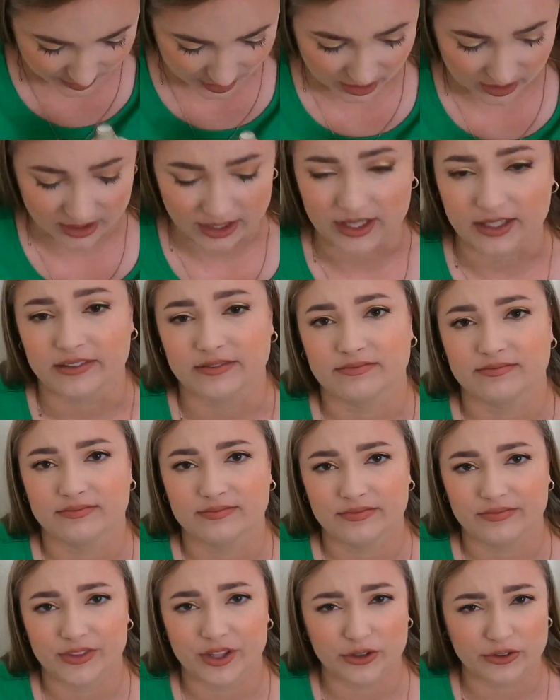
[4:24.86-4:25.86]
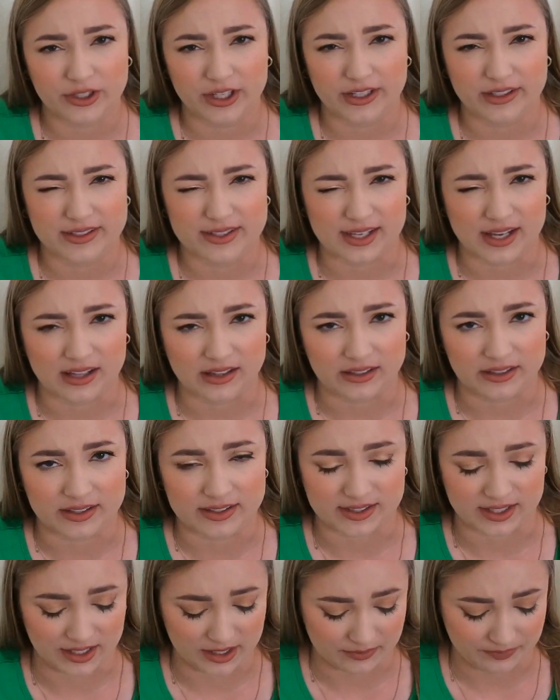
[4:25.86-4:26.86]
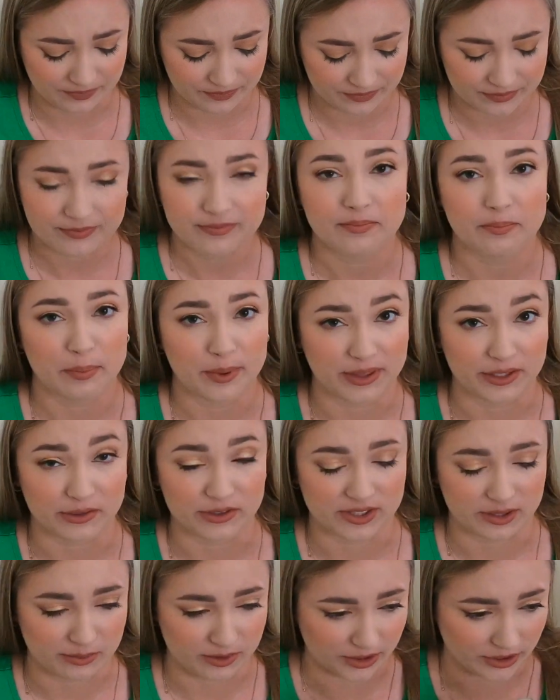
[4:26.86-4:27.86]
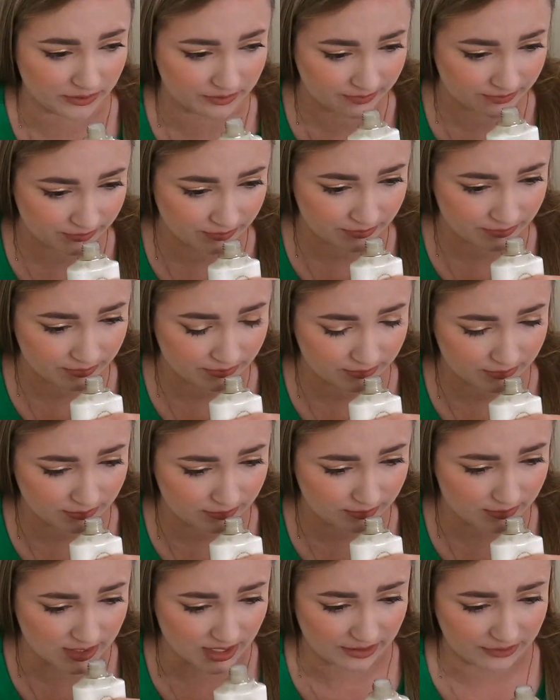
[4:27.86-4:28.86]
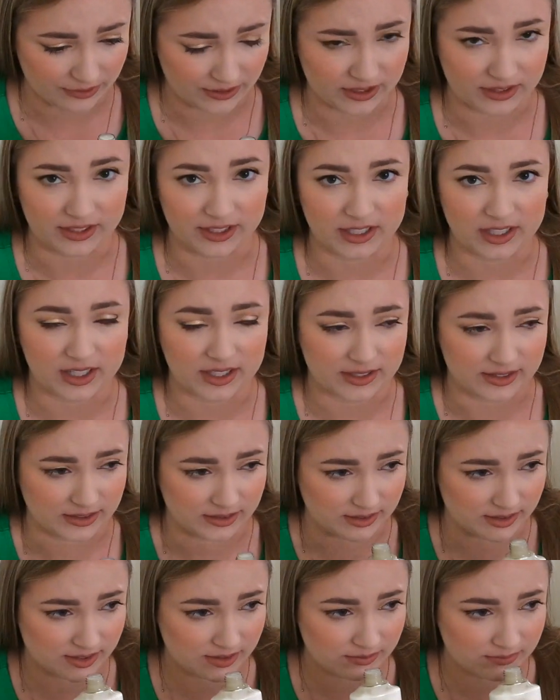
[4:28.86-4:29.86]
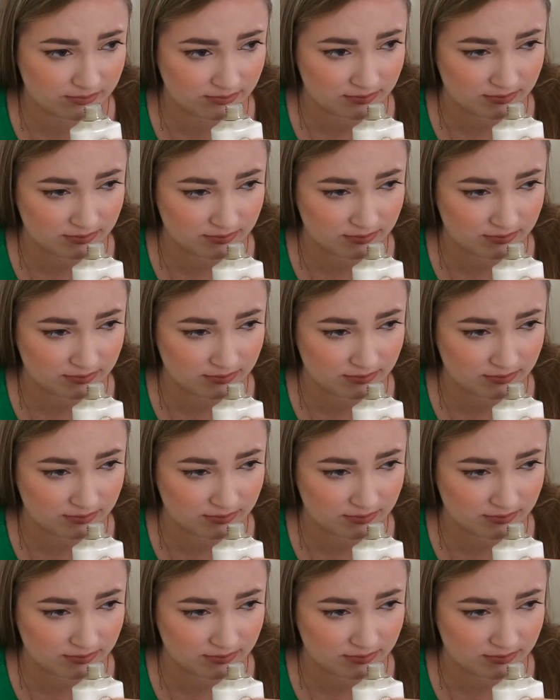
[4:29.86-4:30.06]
All right. They're not exactly the same, but they're similar. Definitely cousins,